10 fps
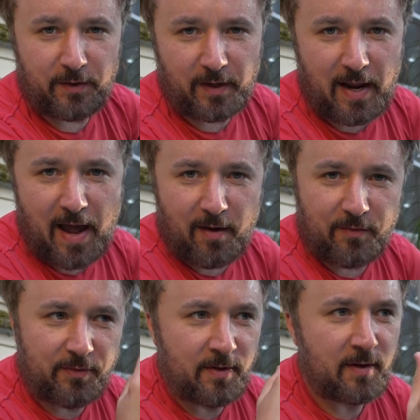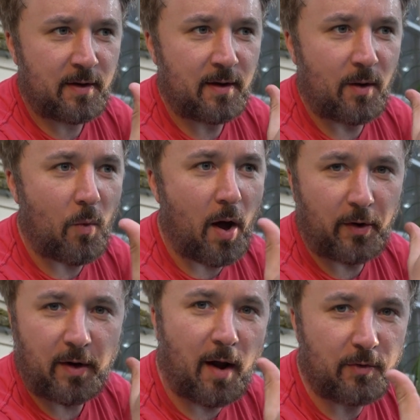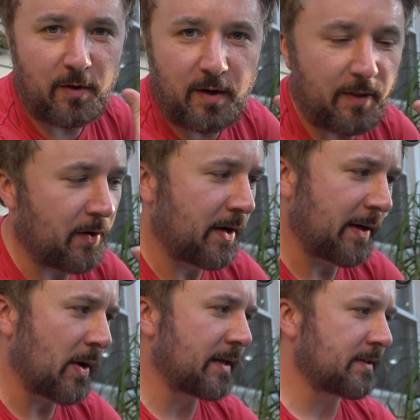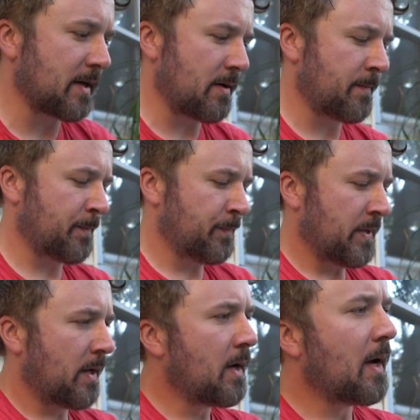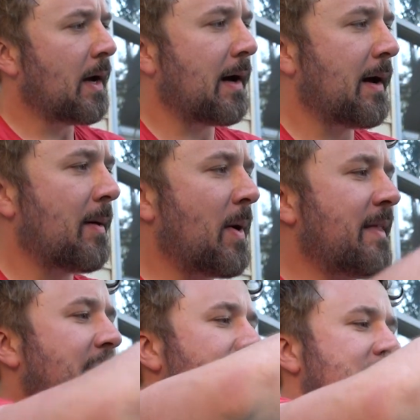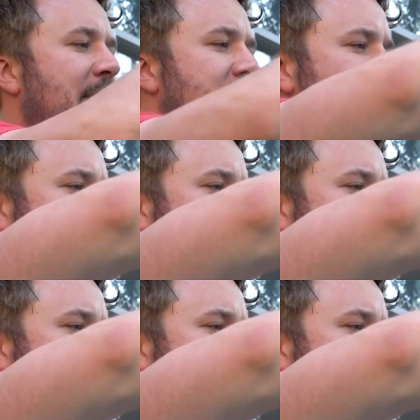You're gonna have a water cover in there anyway, so I think it saves a